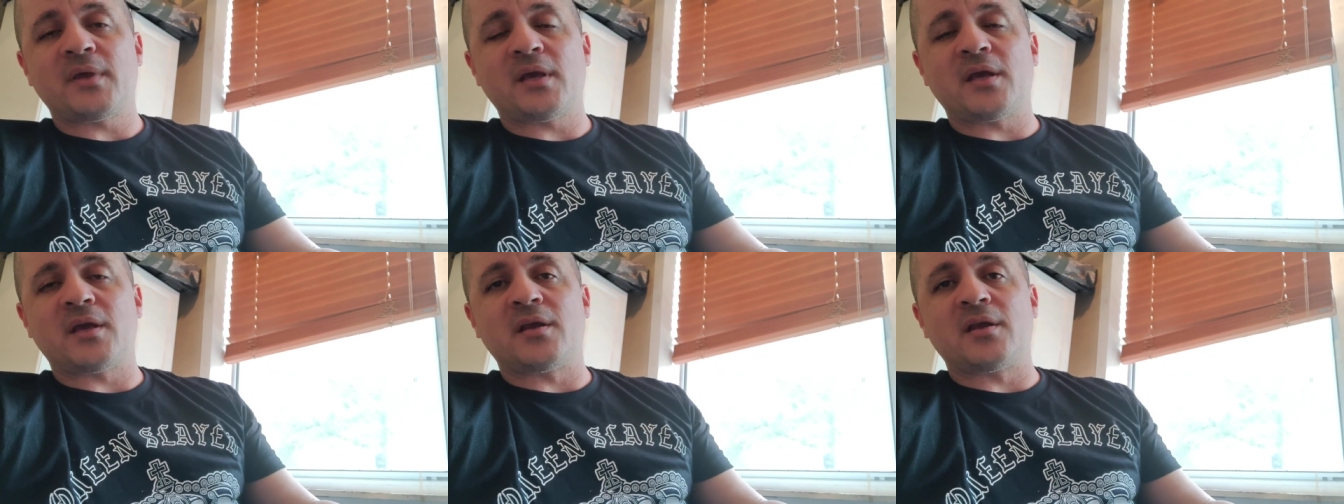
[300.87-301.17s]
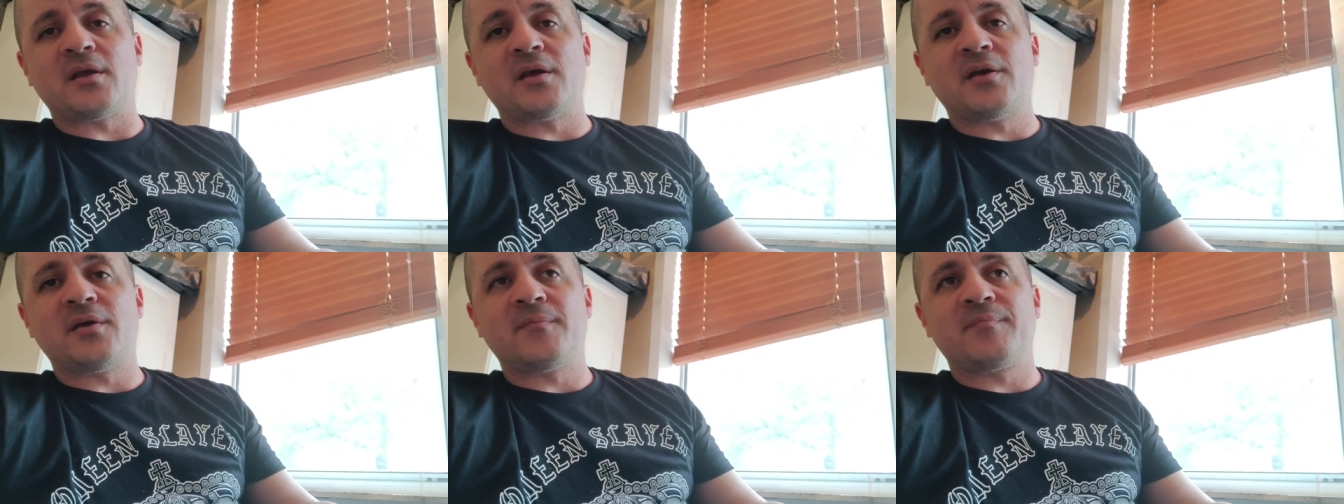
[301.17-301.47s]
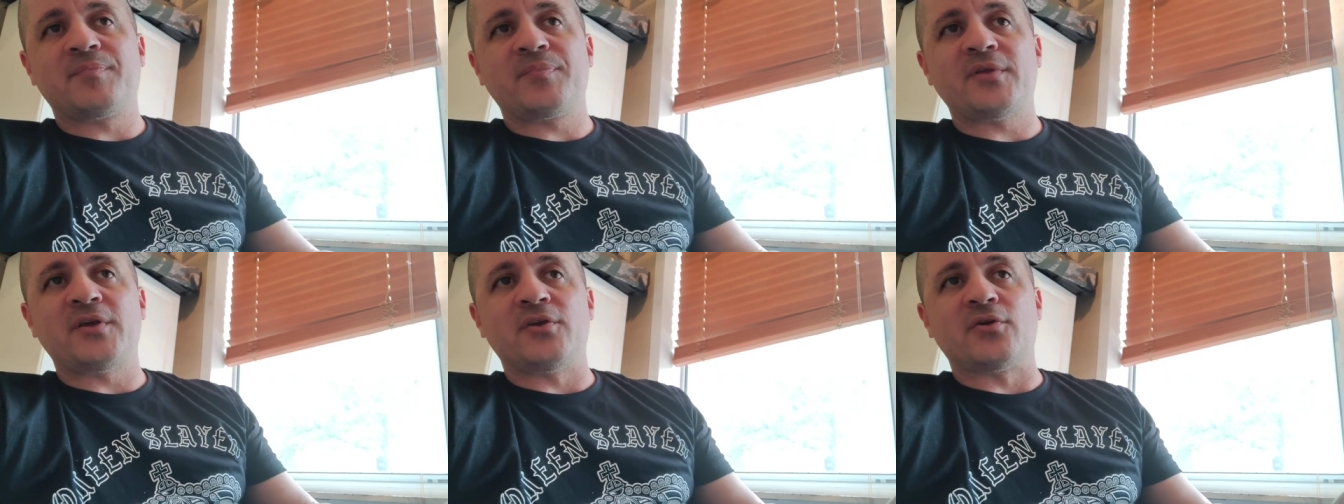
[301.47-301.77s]
And
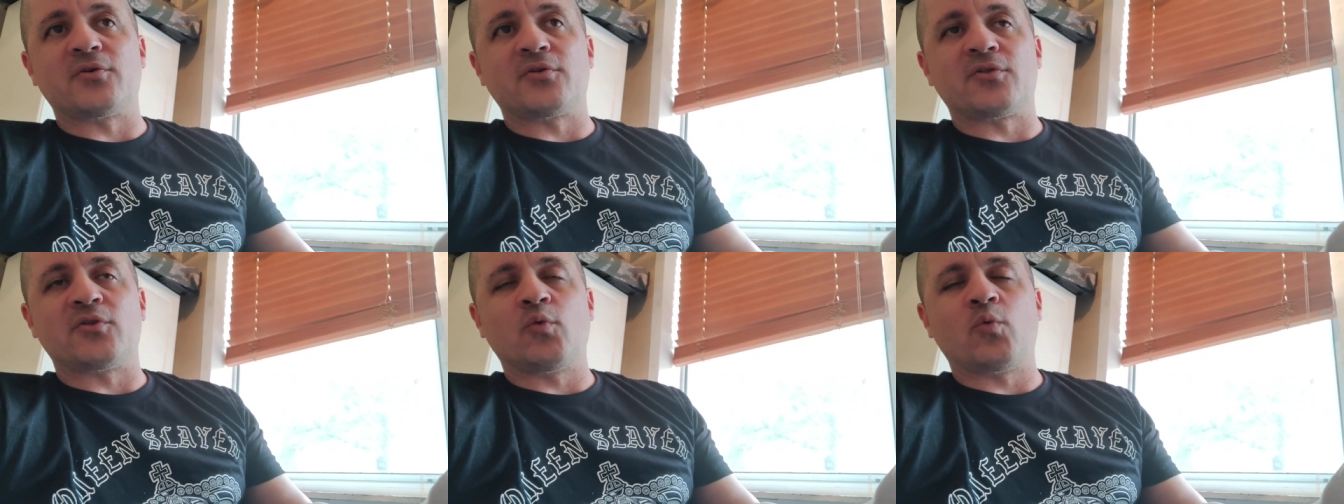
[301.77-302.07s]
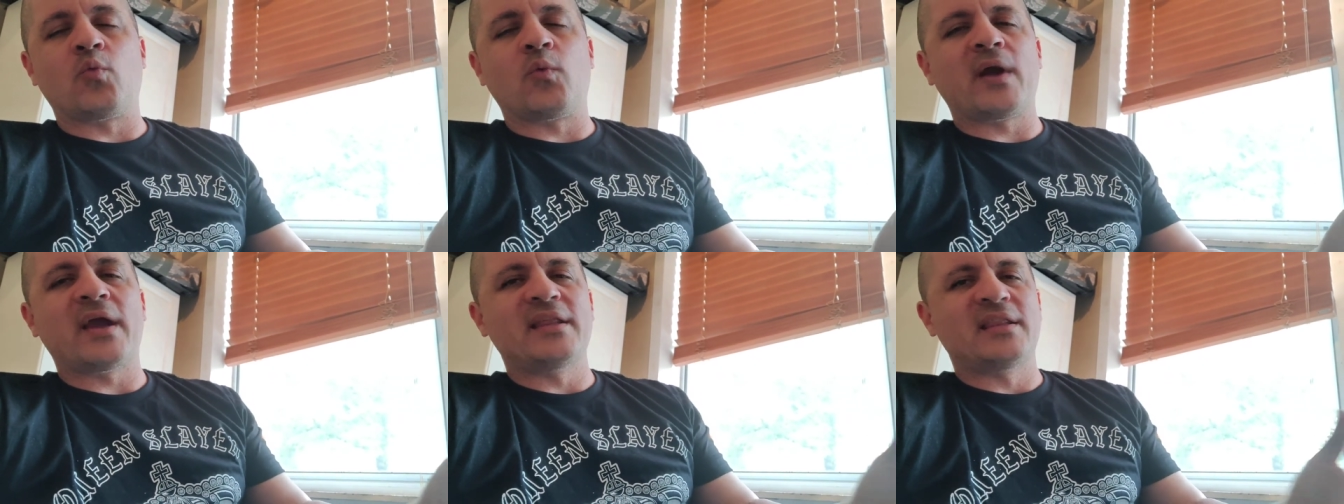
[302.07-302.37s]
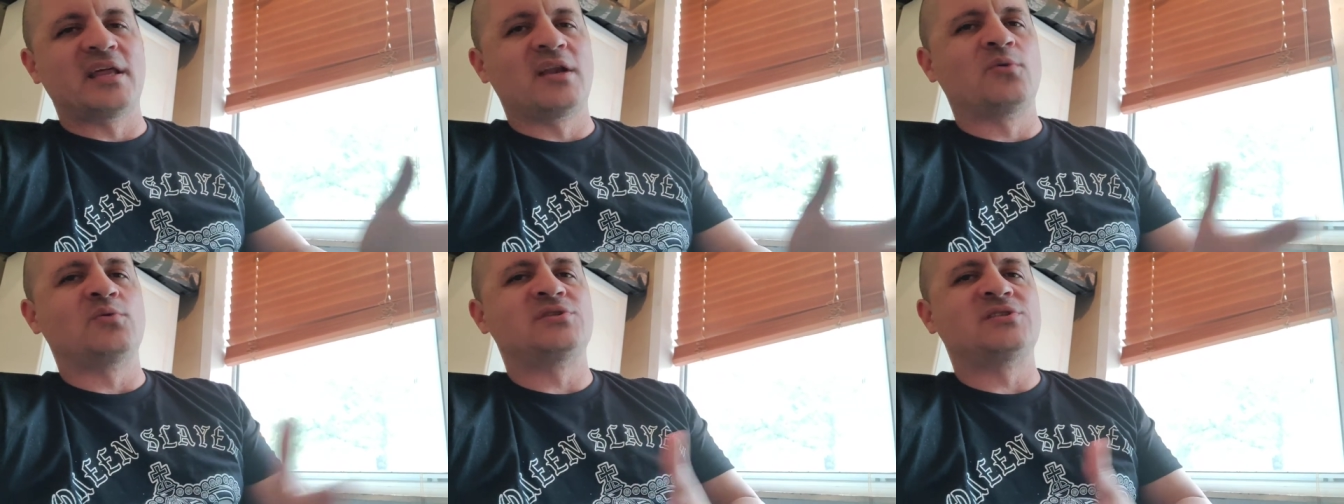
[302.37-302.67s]
you know, the
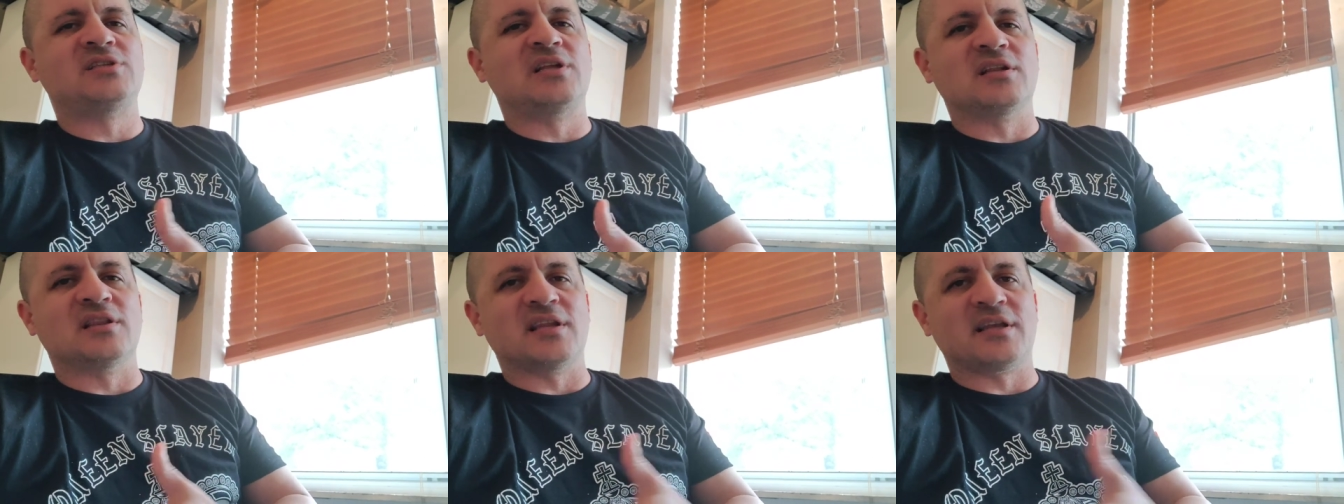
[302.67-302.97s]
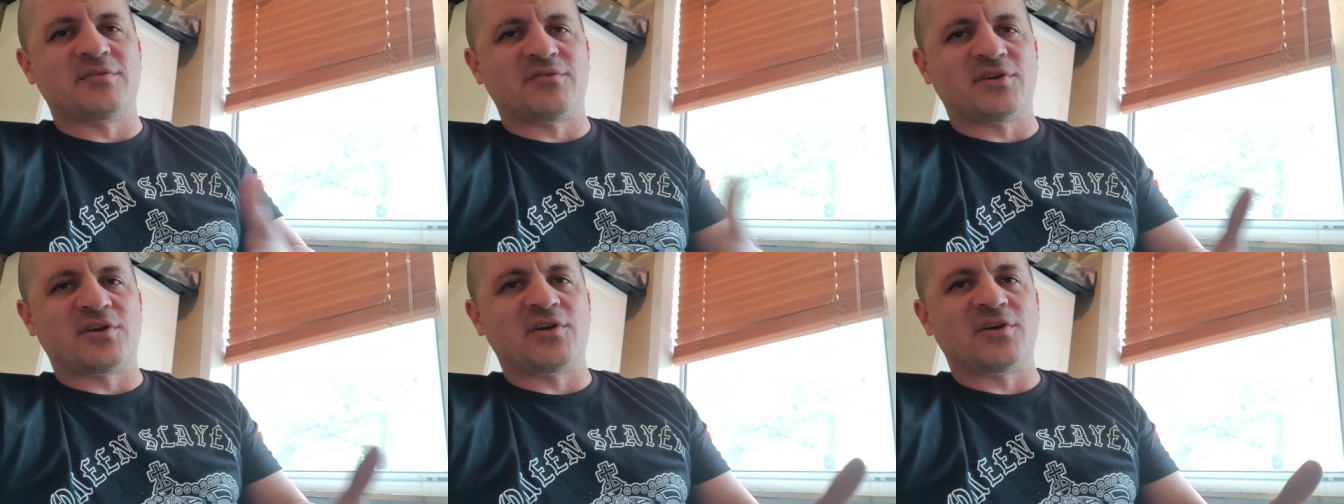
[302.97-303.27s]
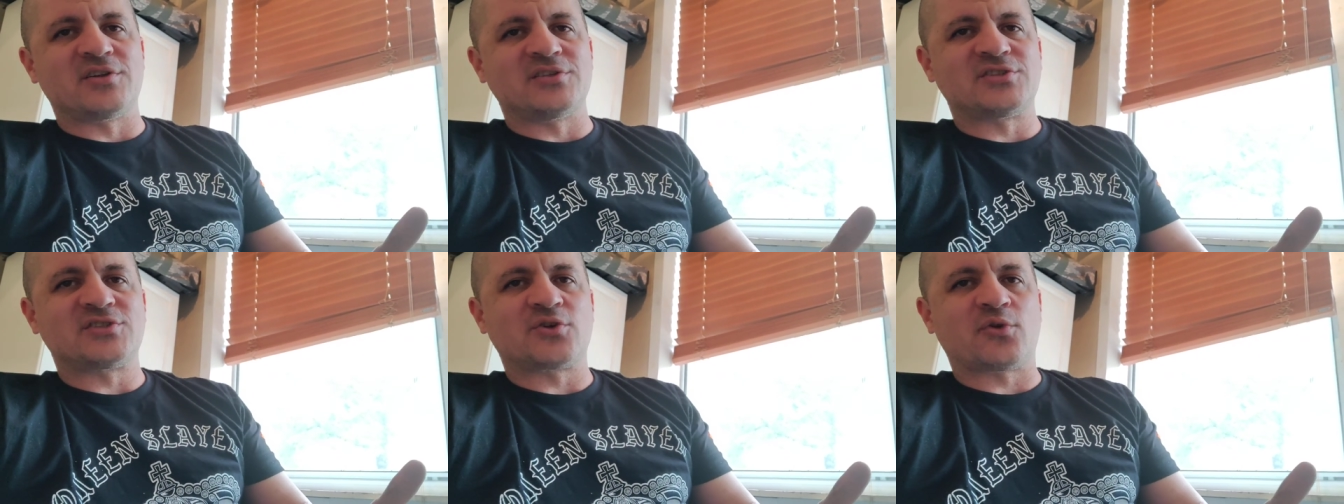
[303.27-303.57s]
way that it was
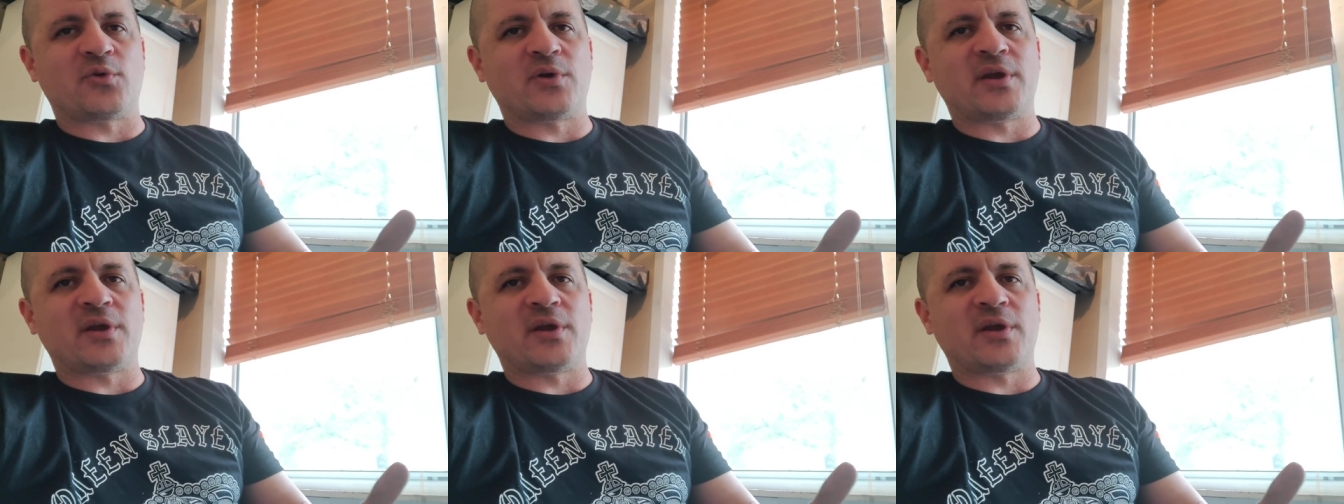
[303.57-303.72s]
delivered on